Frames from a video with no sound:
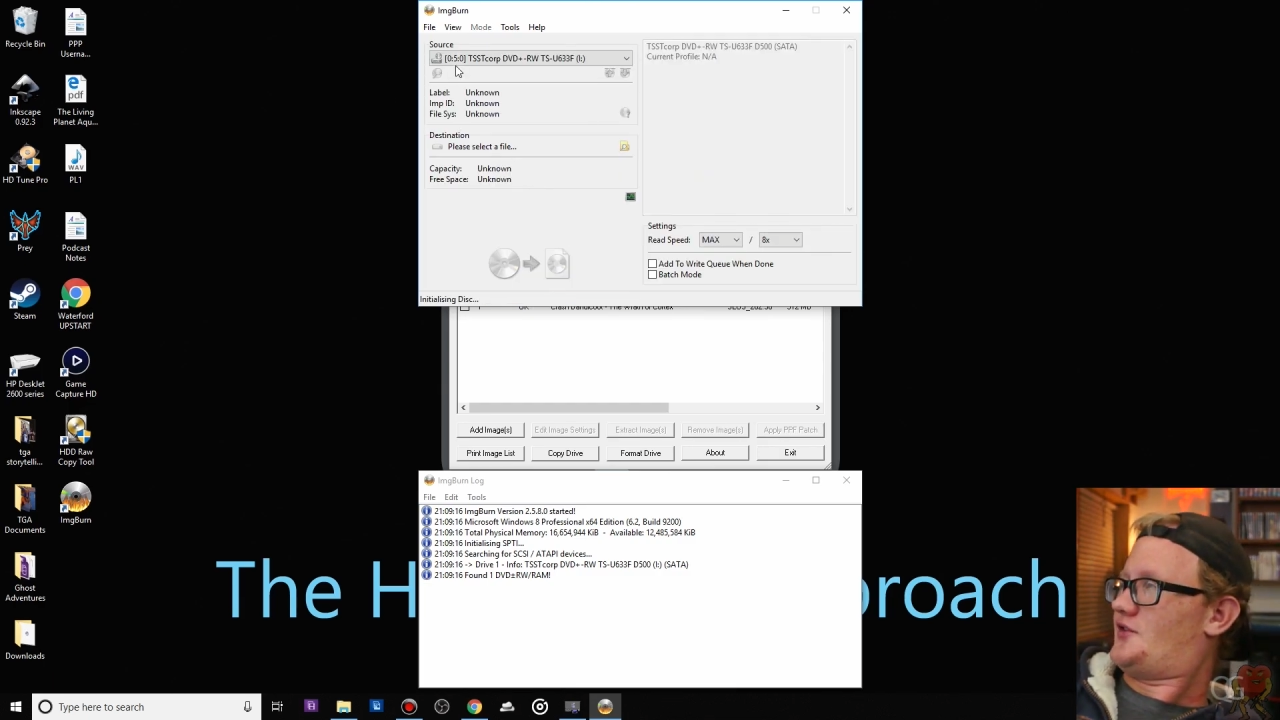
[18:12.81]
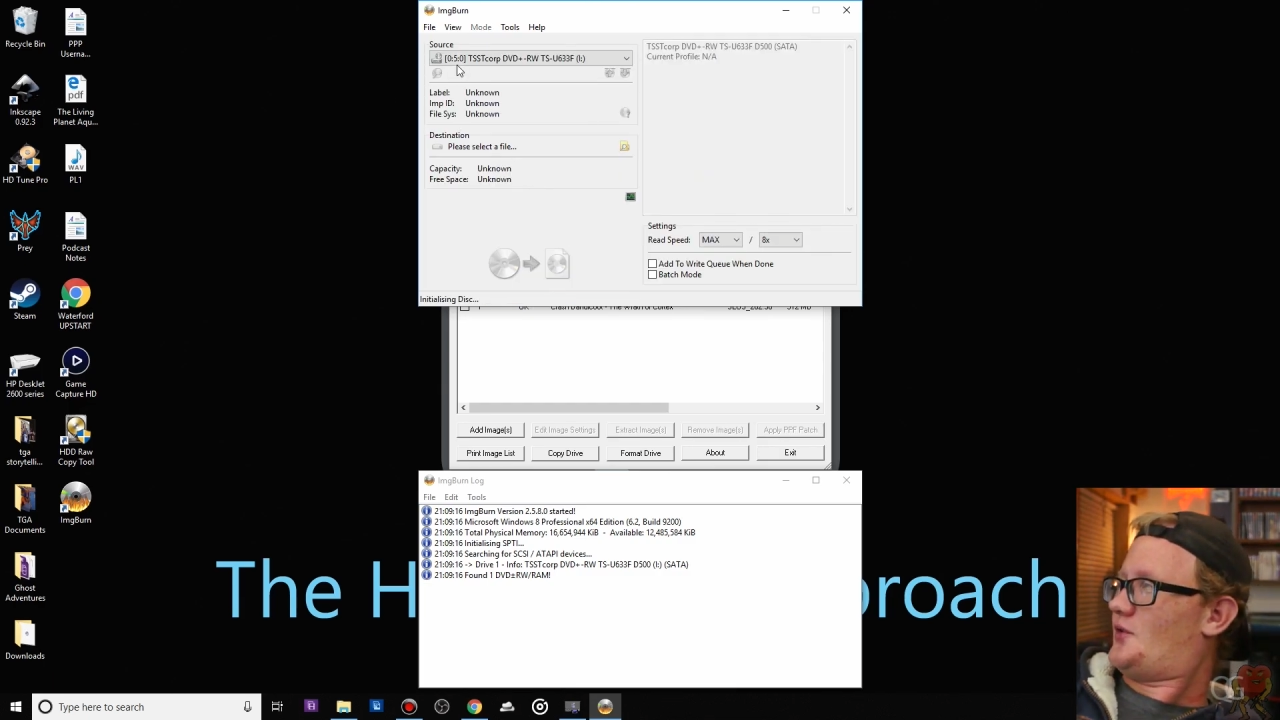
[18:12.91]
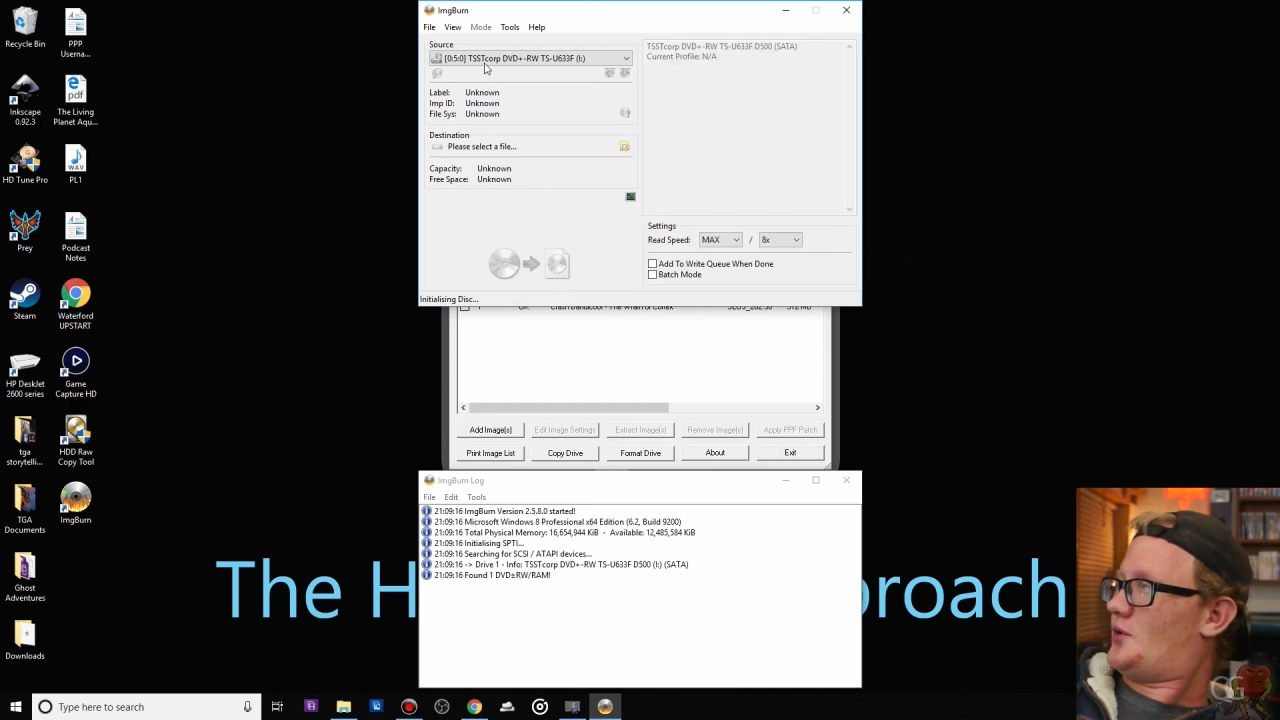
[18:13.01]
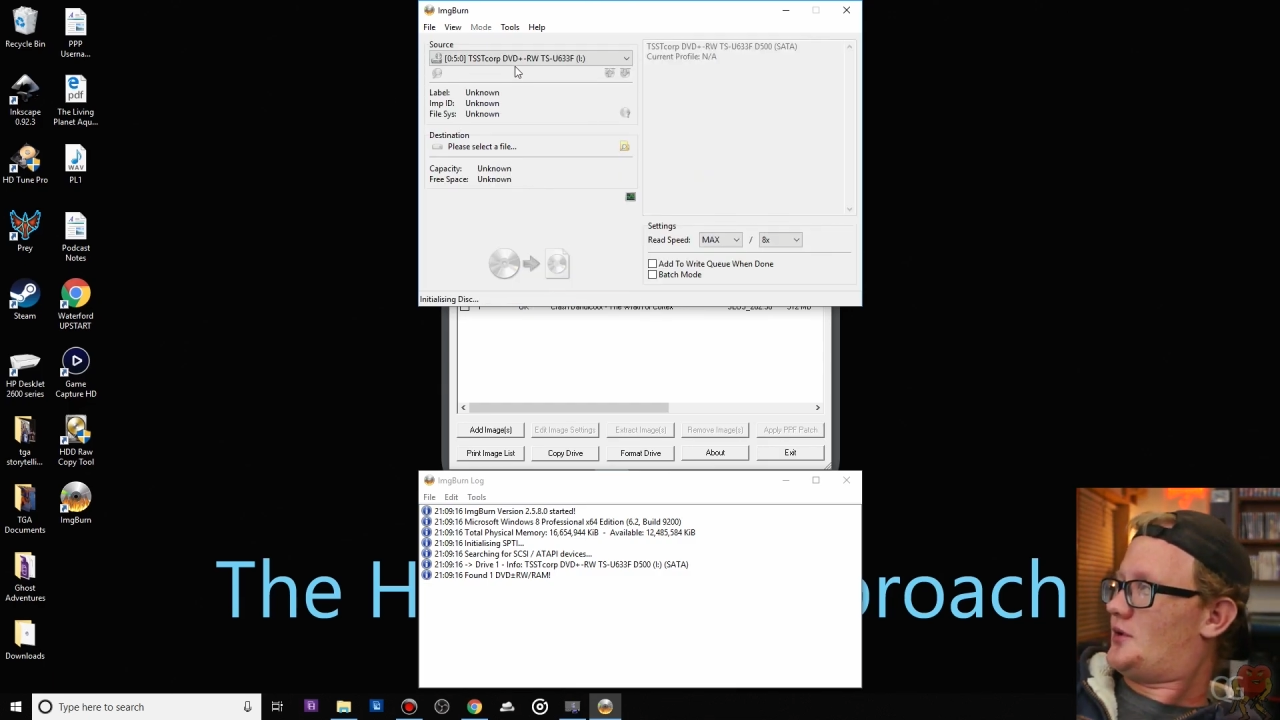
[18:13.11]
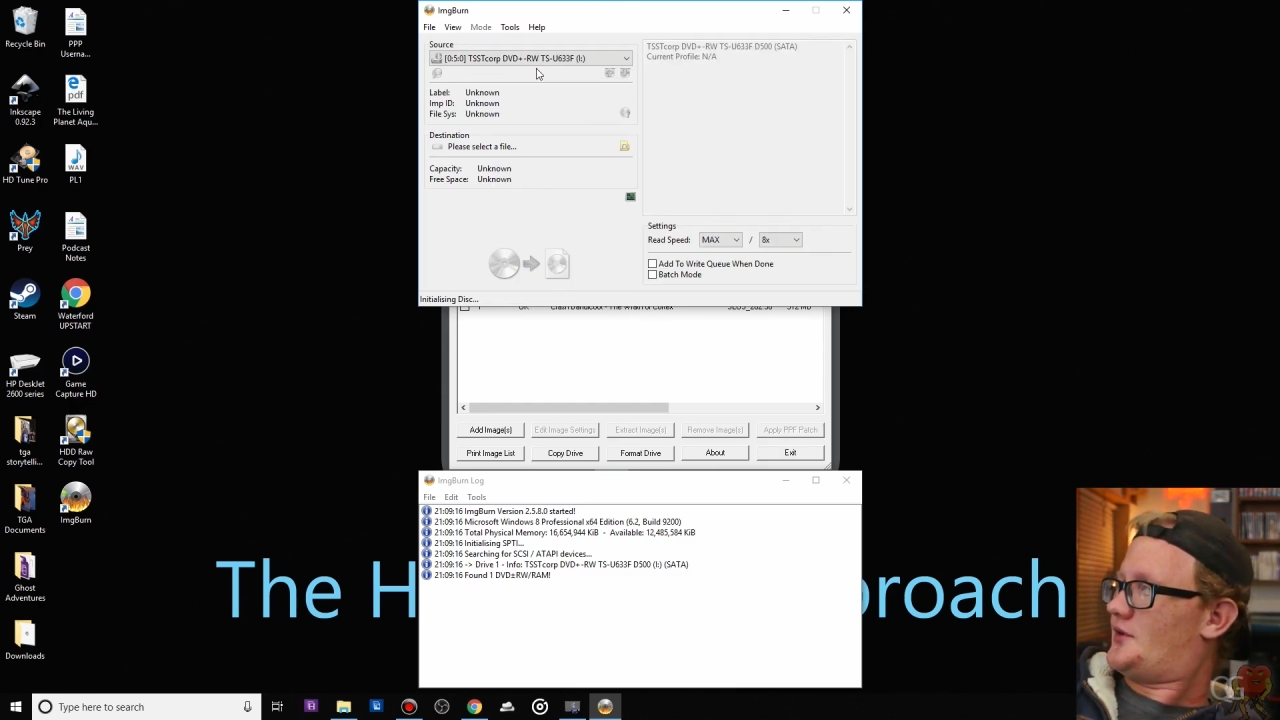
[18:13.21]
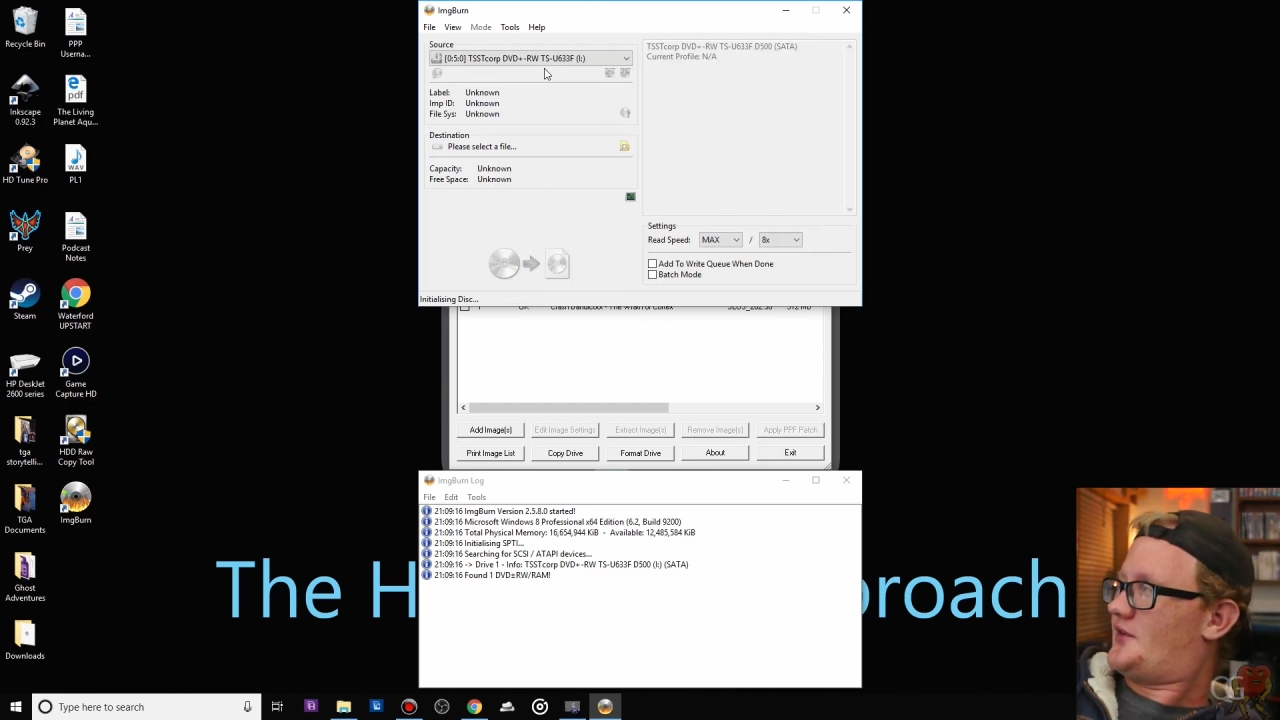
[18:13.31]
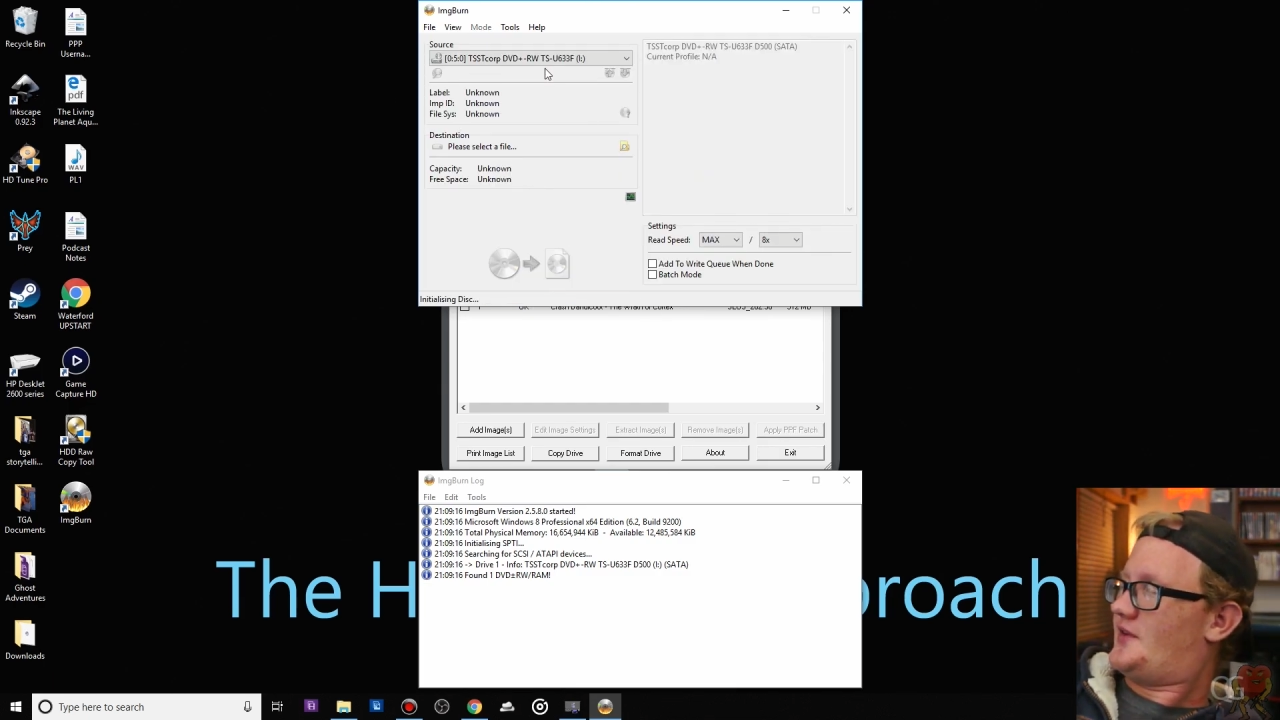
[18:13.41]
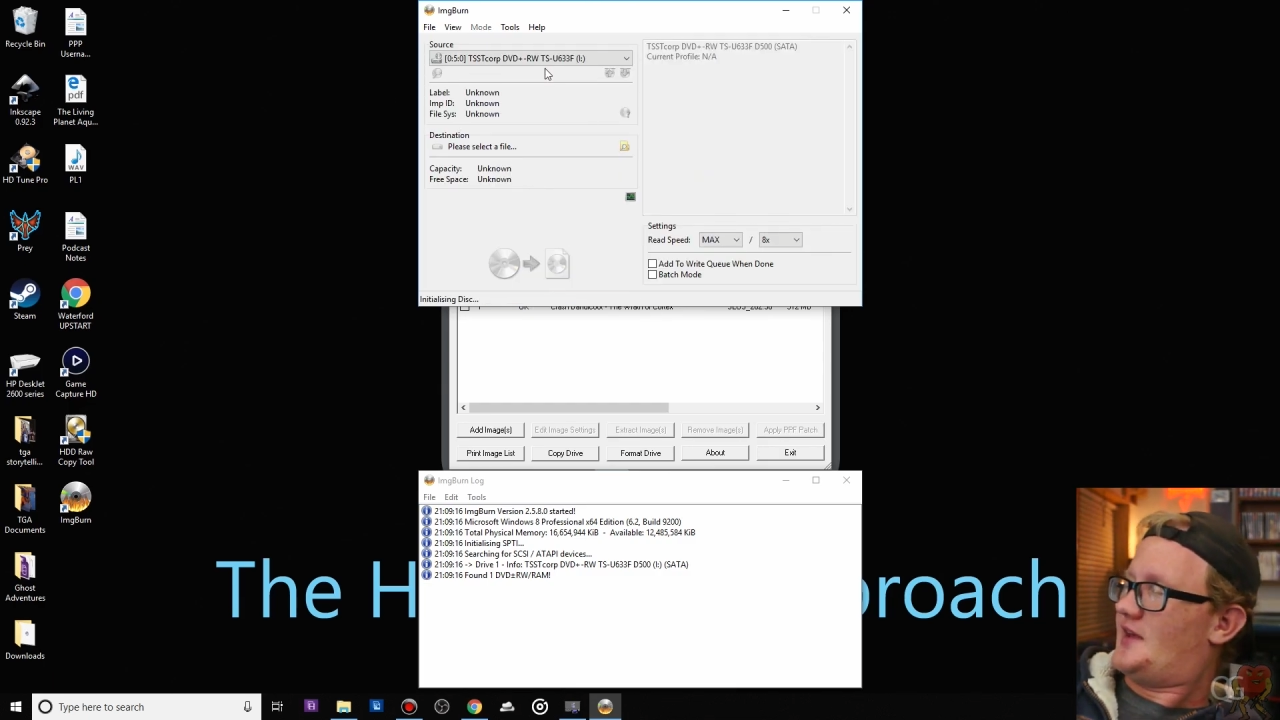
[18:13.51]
source.